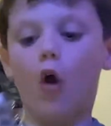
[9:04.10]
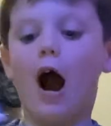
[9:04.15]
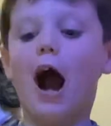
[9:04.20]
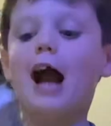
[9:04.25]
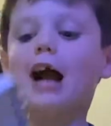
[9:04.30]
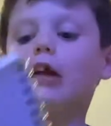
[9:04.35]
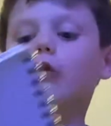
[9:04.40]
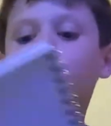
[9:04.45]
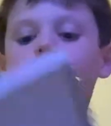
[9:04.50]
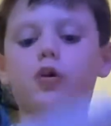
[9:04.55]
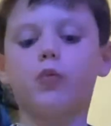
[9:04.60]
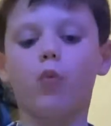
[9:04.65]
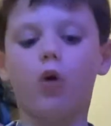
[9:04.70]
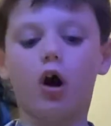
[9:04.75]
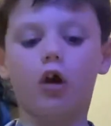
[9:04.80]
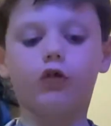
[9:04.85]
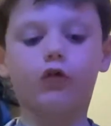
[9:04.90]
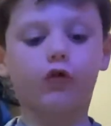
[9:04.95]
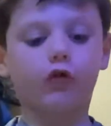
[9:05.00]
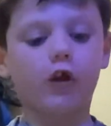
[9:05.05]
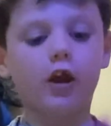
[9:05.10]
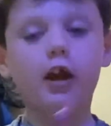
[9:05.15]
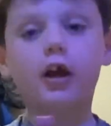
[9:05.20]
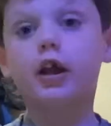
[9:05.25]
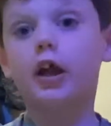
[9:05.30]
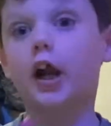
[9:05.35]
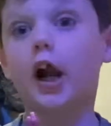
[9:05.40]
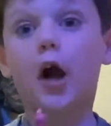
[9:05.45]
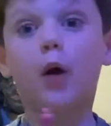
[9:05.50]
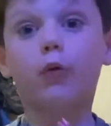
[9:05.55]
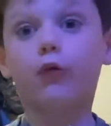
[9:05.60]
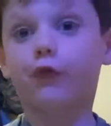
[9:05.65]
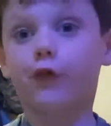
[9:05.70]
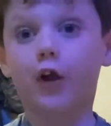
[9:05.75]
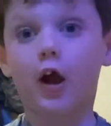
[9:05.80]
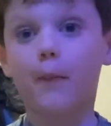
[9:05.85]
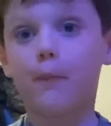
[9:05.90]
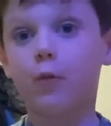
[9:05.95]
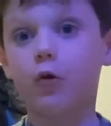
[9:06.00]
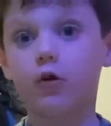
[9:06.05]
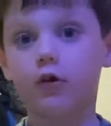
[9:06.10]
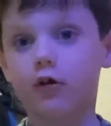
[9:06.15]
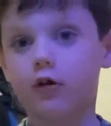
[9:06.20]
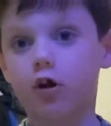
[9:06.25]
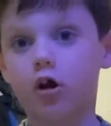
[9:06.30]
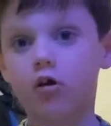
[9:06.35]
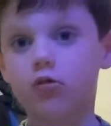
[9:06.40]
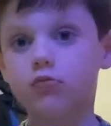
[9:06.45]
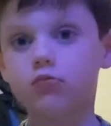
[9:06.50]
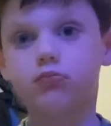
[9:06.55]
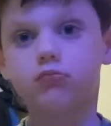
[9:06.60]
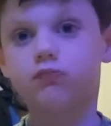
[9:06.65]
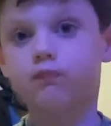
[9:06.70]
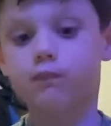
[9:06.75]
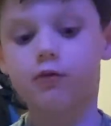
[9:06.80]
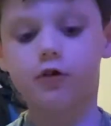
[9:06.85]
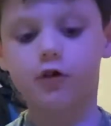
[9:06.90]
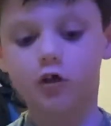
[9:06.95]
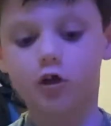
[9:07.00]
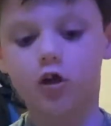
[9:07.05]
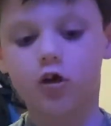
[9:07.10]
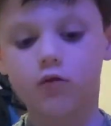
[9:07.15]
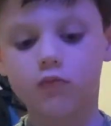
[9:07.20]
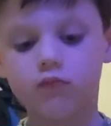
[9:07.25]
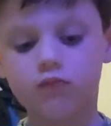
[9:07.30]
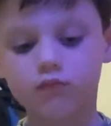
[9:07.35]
I actually watched it and I was not bored at all. Pretty good.